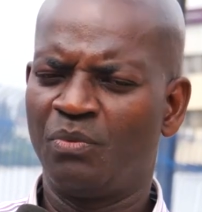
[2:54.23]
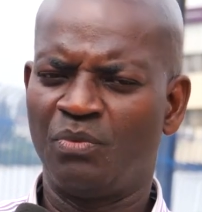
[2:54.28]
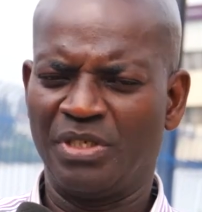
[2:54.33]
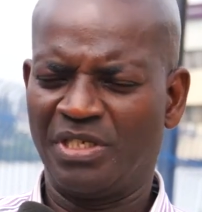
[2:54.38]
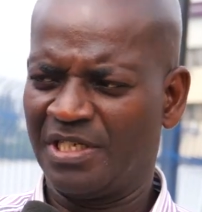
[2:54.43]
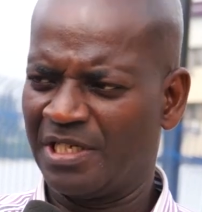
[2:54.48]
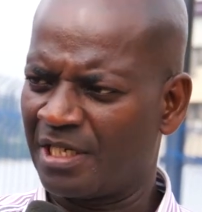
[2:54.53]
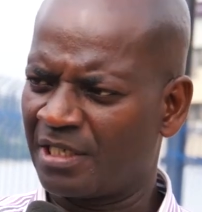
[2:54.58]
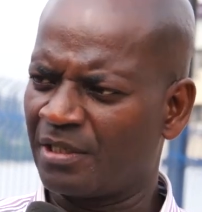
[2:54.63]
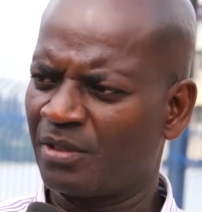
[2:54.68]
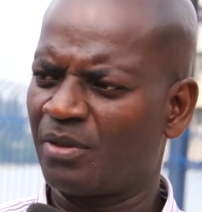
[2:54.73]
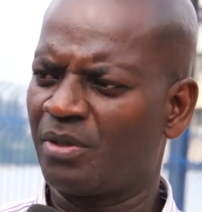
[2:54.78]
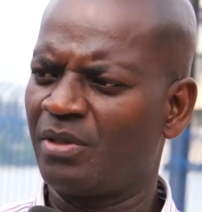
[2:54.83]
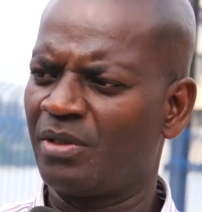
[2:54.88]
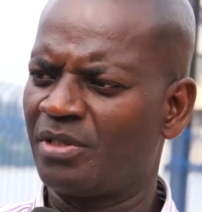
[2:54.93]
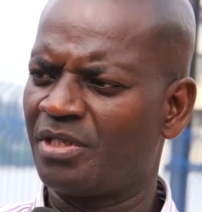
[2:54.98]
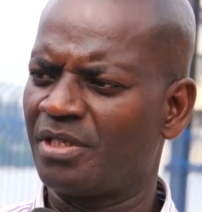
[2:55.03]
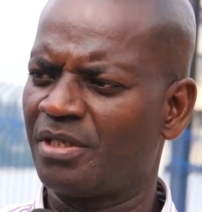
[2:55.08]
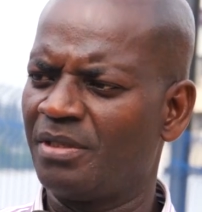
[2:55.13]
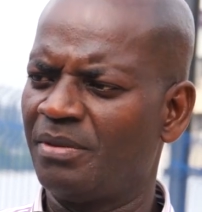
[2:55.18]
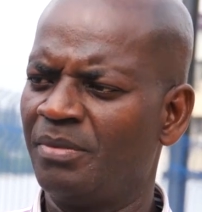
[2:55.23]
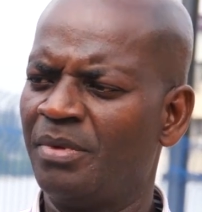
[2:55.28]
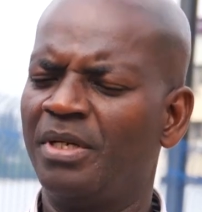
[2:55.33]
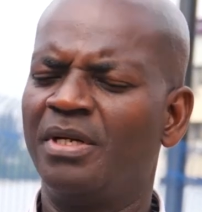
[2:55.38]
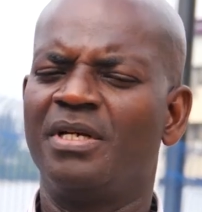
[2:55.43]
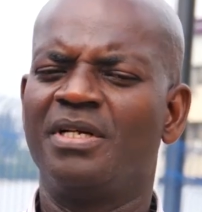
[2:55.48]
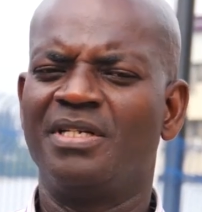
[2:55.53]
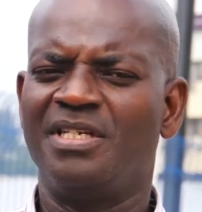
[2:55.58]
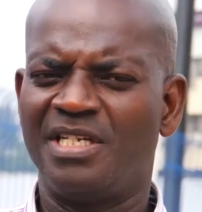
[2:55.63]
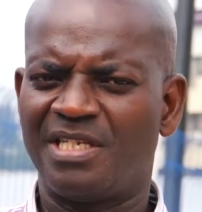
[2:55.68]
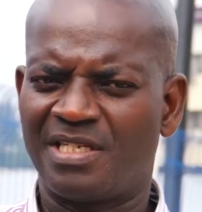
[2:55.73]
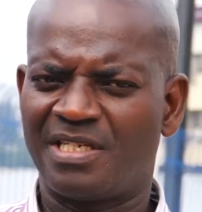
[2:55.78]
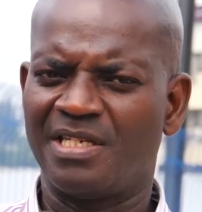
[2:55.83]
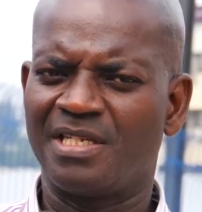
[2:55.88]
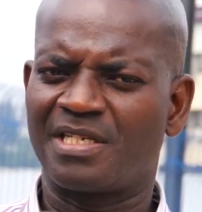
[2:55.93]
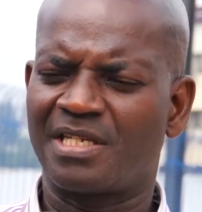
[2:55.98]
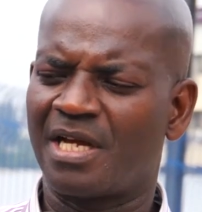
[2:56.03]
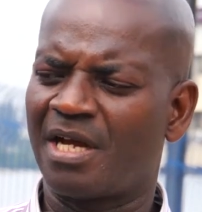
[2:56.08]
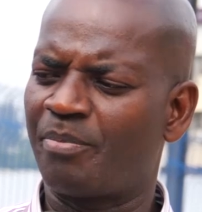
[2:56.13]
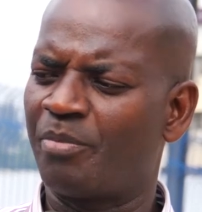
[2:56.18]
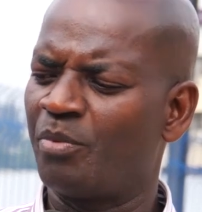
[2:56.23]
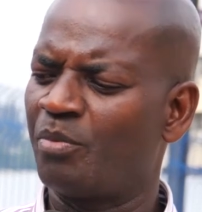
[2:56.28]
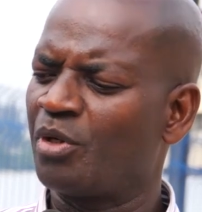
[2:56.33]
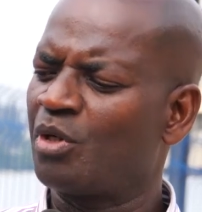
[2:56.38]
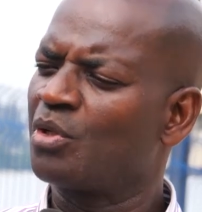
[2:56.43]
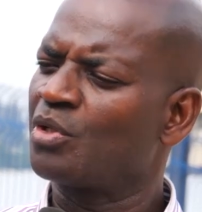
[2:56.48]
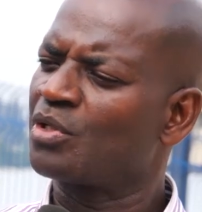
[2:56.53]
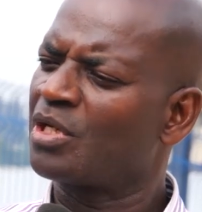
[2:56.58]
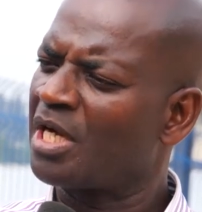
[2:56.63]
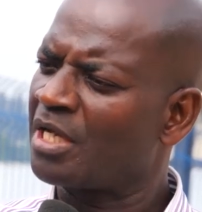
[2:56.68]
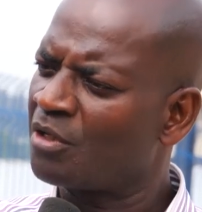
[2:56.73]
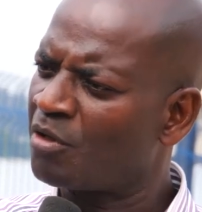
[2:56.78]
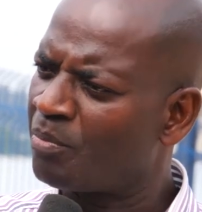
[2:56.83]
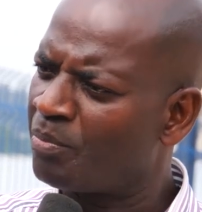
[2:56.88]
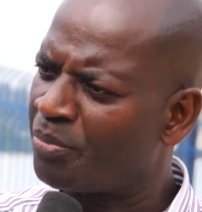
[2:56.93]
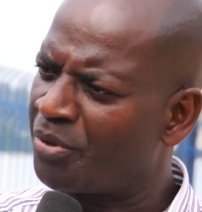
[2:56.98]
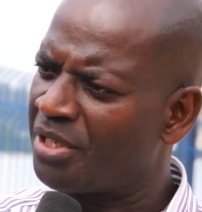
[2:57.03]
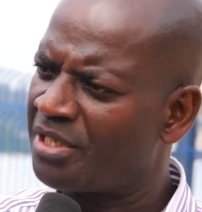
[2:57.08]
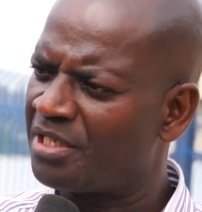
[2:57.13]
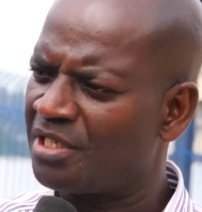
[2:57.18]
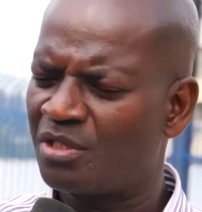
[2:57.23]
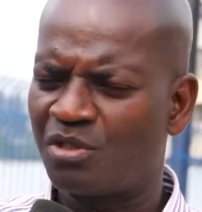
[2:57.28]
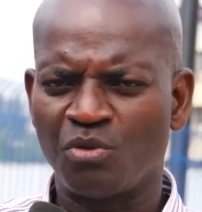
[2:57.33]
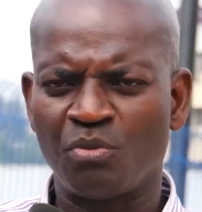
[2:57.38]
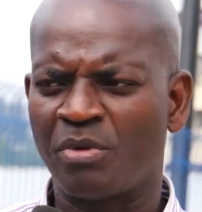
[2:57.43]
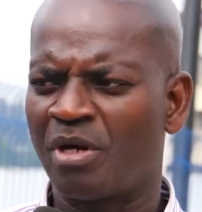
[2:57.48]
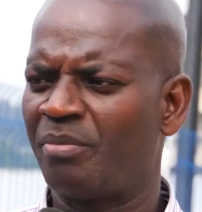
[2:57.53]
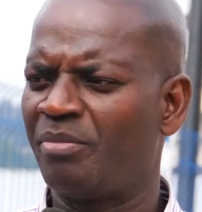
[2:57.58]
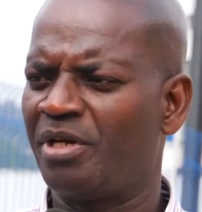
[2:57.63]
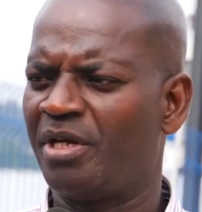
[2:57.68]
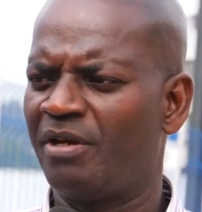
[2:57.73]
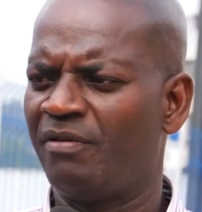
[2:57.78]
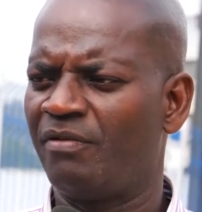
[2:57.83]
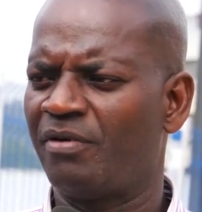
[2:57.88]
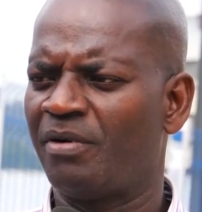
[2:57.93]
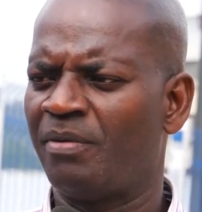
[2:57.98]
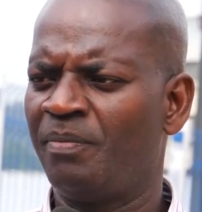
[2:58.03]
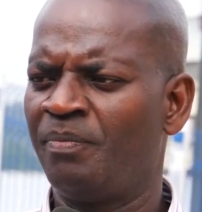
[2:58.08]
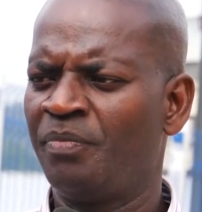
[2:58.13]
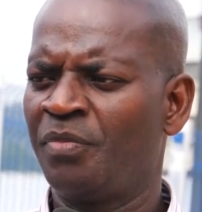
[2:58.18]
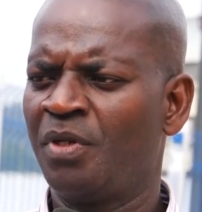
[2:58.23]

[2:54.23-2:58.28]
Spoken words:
with technology, these things happen because you cannot predict human behavior.